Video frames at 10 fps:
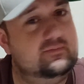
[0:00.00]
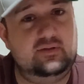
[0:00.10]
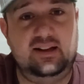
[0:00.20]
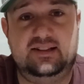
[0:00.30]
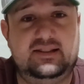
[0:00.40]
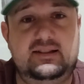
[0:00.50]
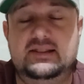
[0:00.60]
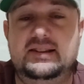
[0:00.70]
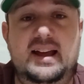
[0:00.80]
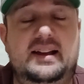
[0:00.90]

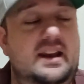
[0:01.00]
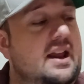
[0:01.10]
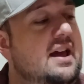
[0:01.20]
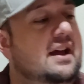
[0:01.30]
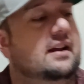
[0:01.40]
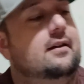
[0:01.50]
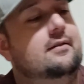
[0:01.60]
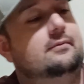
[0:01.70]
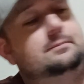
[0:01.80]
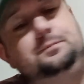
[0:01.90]
It's neck and neck.
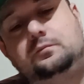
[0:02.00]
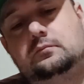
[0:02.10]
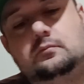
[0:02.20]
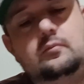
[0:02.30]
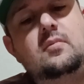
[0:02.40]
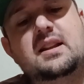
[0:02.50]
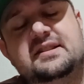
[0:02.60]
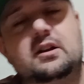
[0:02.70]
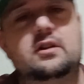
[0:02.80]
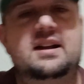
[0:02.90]

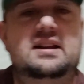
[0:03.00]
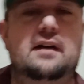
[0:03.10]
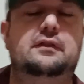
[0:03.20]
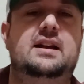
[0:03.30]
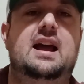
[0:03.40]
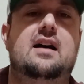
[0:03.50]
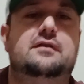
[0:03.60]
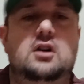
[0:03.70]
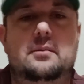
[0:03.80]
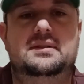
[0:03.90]
So they definitely have
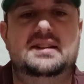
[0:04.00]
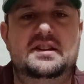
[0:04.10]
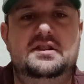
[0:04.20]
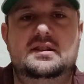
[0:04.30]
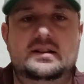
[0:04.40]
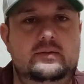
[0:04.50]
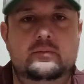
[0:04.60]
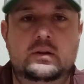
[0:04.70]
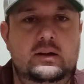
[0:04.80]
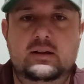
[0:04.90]
competition, and
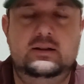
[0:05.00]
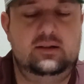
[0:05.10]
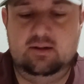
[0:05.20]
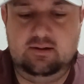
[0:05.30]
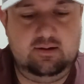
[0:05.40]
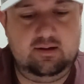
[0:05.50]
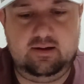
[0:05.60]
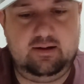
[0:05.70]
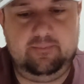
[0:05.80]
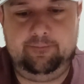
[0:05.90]

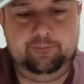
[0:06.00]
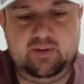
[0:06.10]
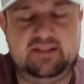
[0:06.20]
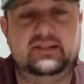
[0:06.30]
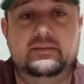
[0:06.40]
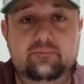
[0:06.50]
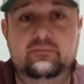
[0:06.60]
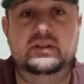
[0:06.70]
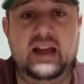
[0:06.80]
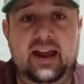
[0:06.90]
that's a
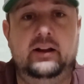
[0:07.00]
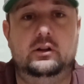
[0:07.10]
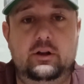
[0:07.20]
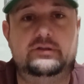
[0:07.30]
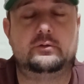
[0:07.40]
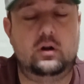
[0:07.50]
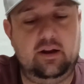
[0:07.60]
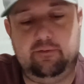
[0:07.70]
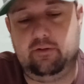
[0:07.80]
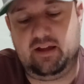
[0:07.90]
dang close
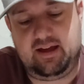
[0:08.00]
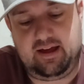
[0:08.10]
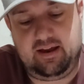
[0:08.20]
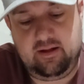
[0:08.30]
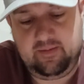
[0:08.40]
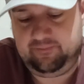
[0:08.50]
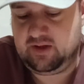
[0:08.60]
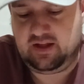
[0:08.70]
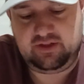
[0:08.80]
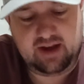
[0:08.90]
running for that.
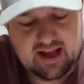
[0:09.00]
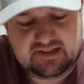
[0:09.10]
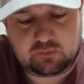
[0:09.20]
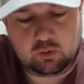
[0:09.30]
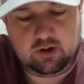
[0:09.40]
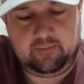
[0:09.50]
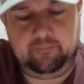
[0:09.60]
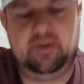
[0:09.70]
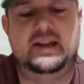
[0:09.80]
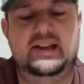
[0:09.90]
Next one
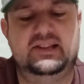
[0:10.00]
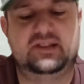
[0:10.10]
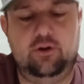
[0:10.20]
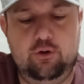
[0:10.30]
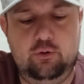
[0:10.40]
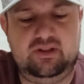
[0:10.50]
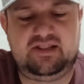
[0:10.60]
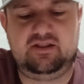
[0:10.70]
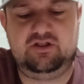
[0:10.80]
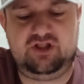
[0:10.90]
is
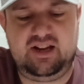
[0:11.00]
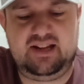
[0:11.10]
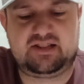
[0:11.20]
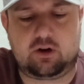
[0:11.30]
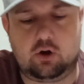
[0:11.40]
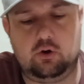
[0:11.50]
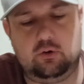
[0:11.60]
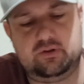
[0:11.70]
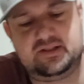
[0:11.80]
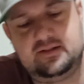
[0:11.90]
Oots Cheese
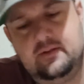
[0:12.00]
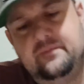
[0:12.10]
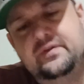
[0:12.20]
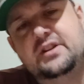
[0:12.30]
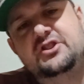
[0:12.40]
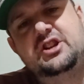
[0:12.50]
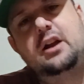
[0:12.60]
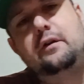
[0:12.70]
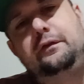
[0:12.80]
Curls, cheddar